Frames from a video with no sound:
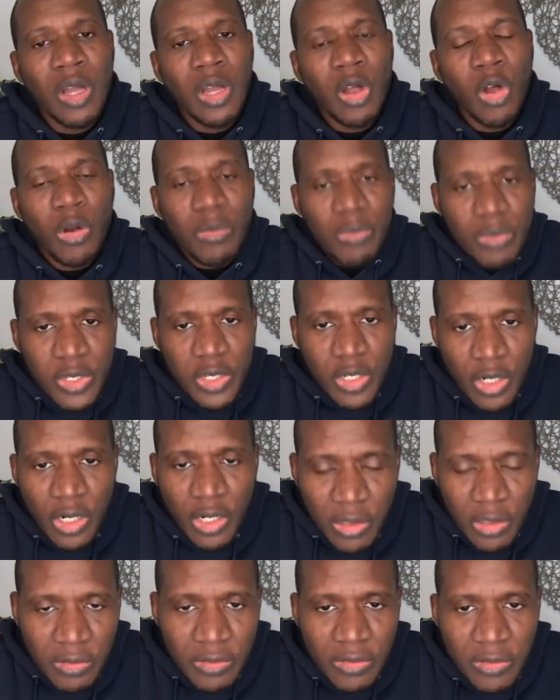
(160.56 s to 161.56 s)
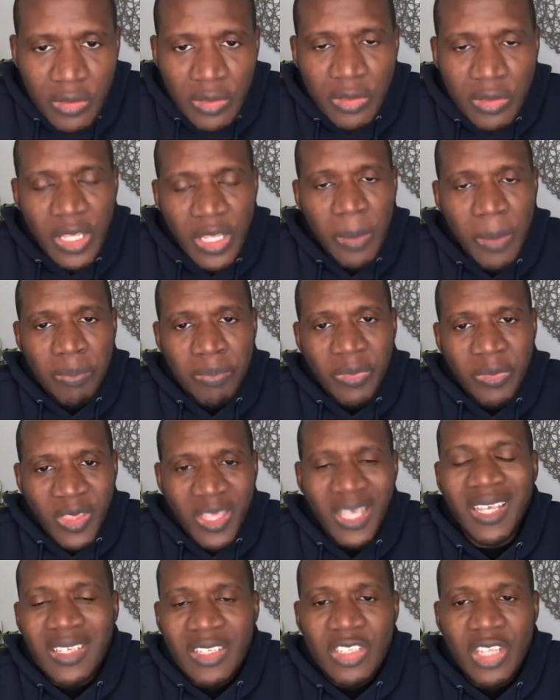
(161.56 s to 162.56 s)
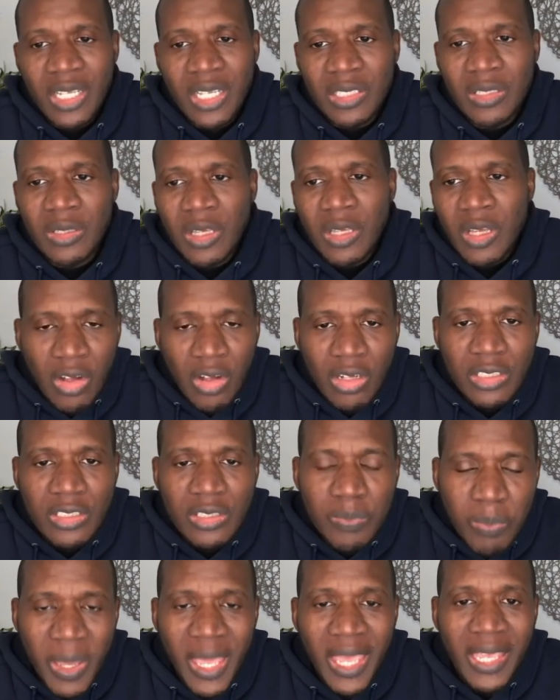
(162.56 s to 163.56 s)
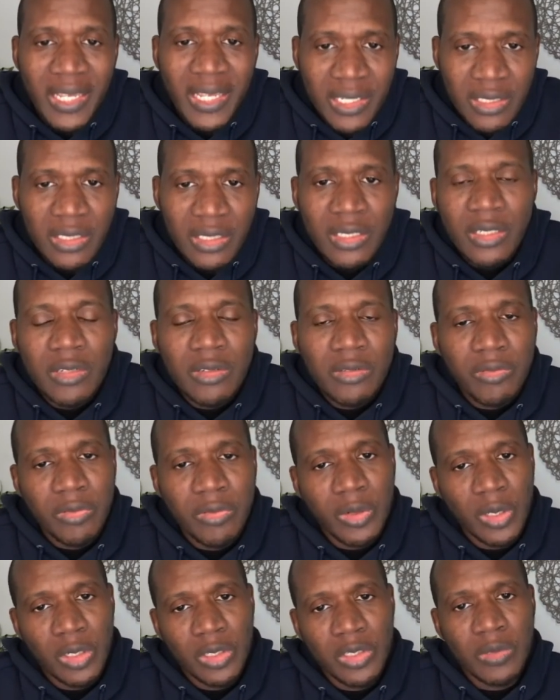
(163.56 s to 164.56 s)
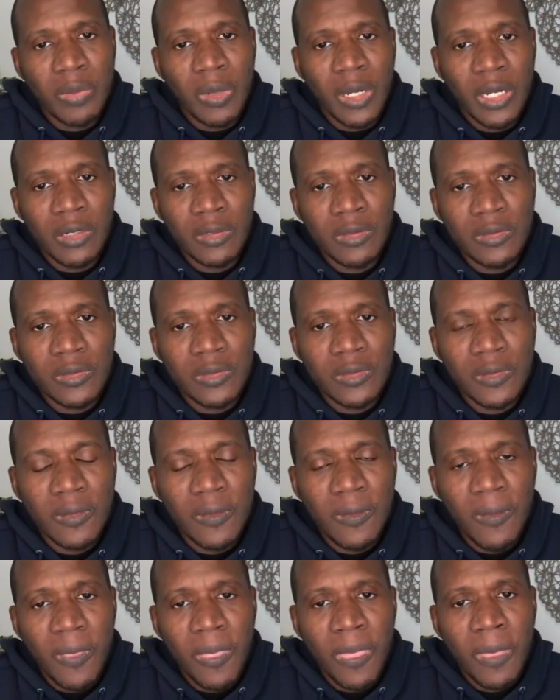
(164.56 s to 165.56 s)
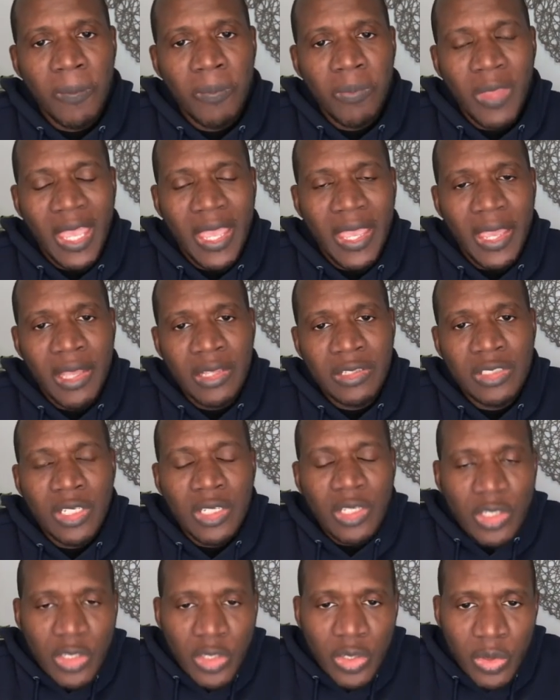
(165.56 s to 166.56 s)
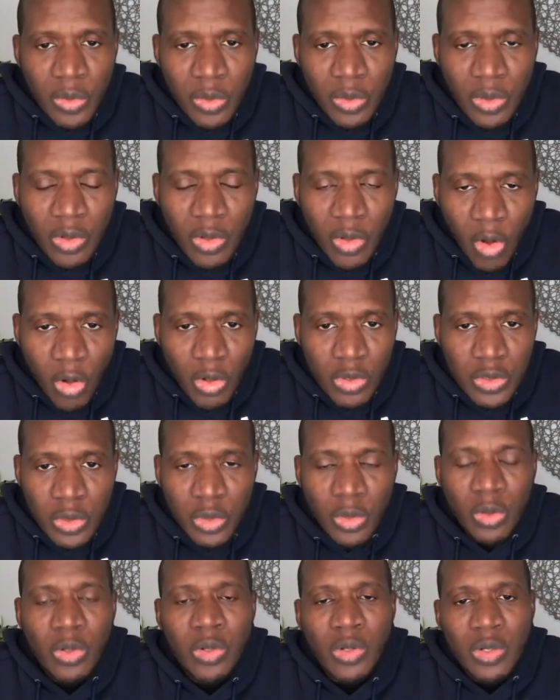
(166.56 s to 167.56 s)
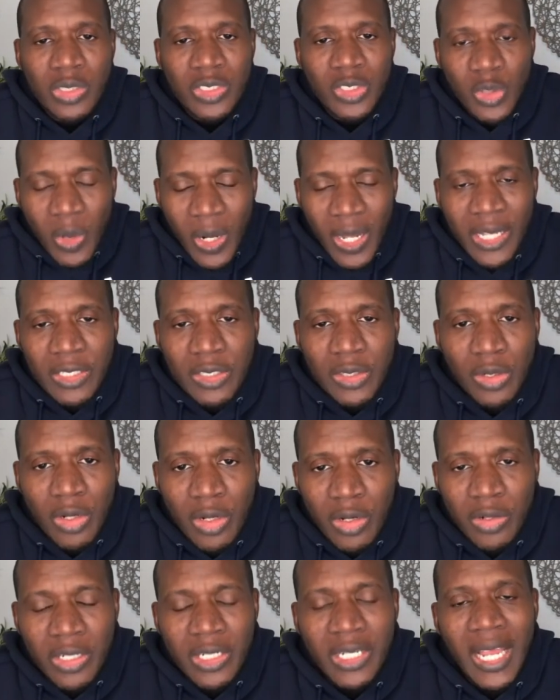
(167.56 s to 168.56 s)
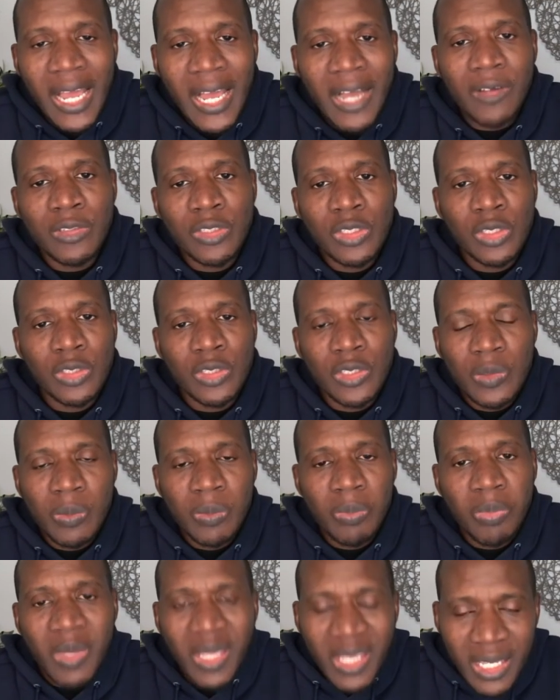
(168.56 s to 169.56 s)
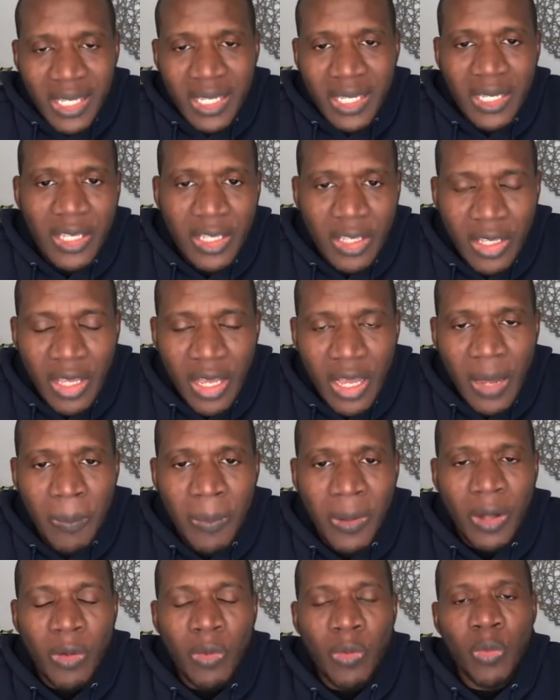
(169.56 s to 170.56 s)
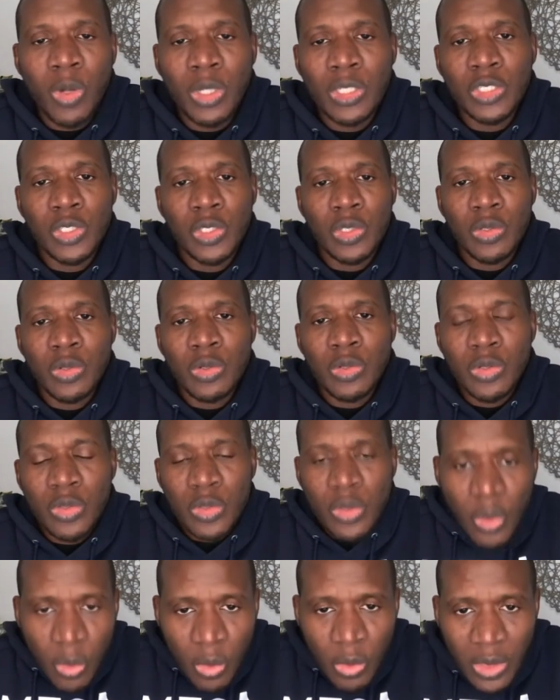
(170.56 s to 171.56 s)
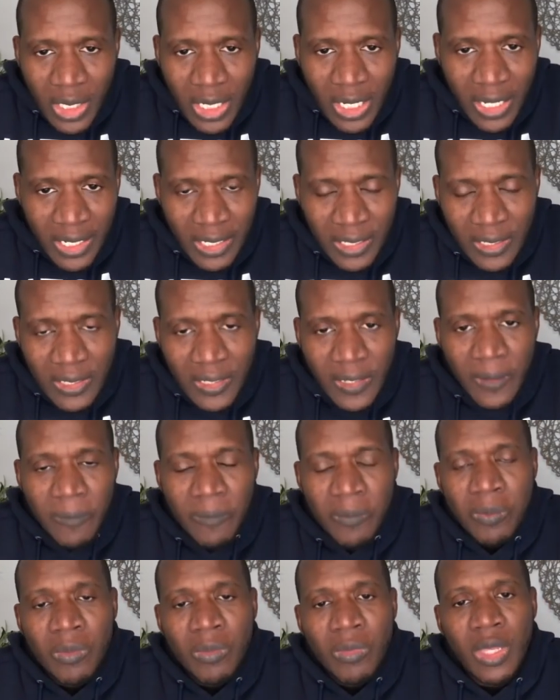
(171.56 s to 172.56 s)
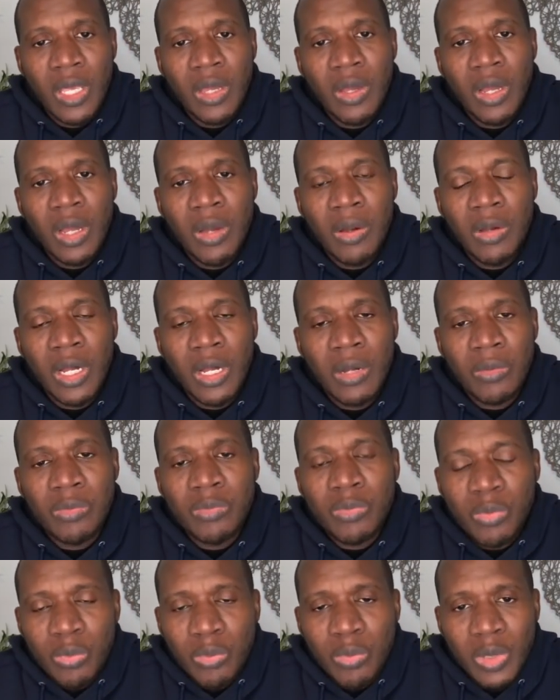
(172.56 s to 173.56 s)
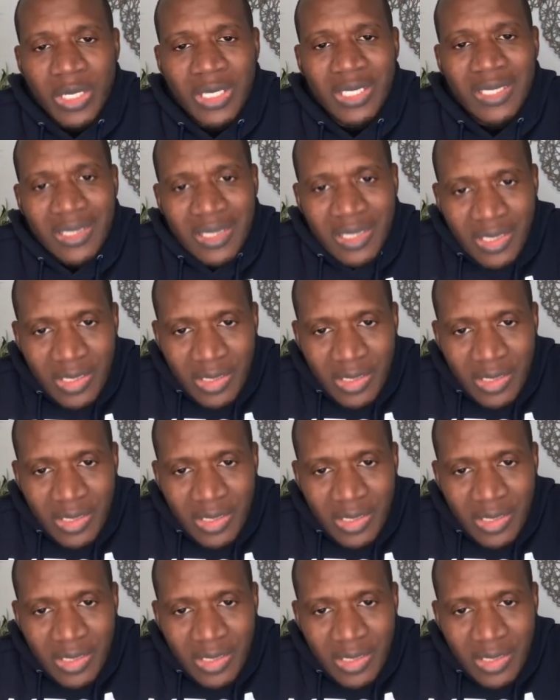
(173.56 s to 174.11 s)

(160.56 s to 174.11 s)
observe the things that cause pain for your spouse. And you also try to learn how to speak about what you don't like, but